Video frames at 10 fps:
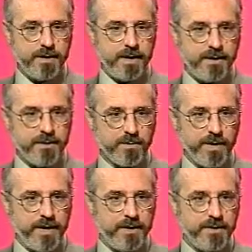and
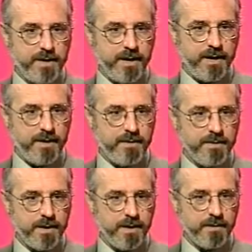created
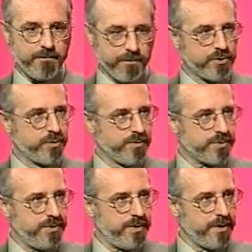a virtual
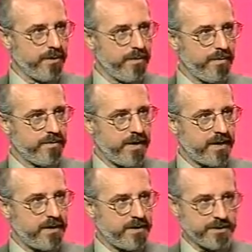studio
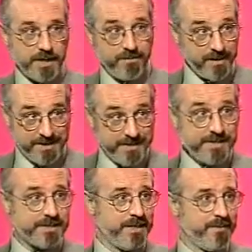that doesn't have any
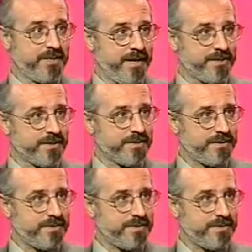distance limitations.